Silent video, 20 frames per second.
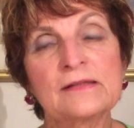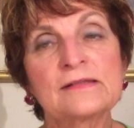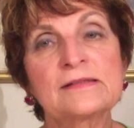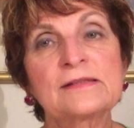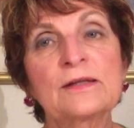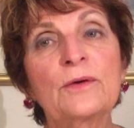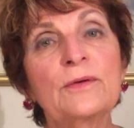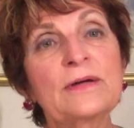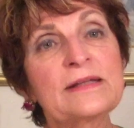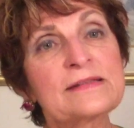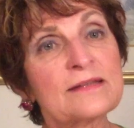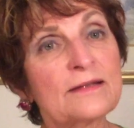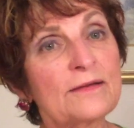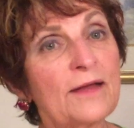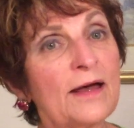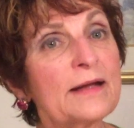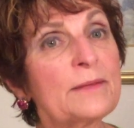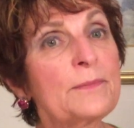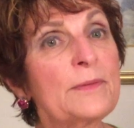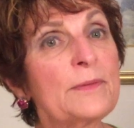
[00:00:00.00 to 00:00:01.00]
So it's a
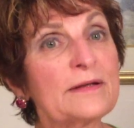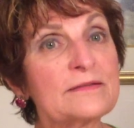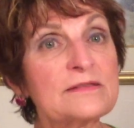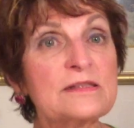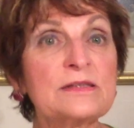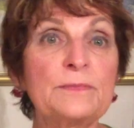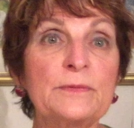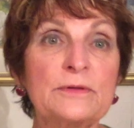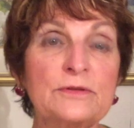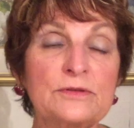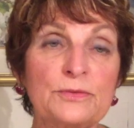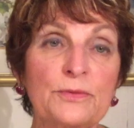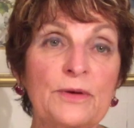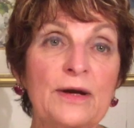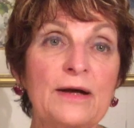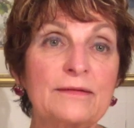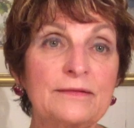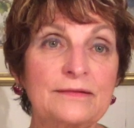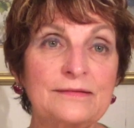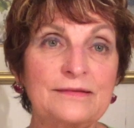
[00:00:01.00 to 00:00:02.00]
lot about
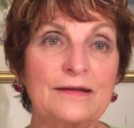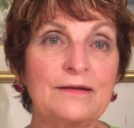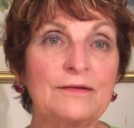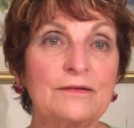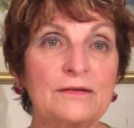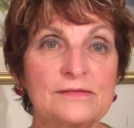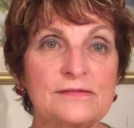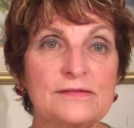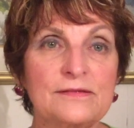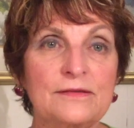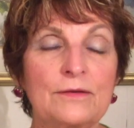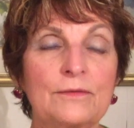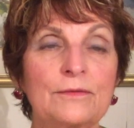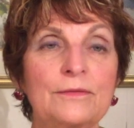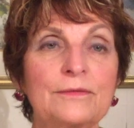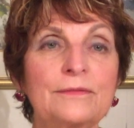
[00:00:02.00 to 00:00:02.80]
spirituality also.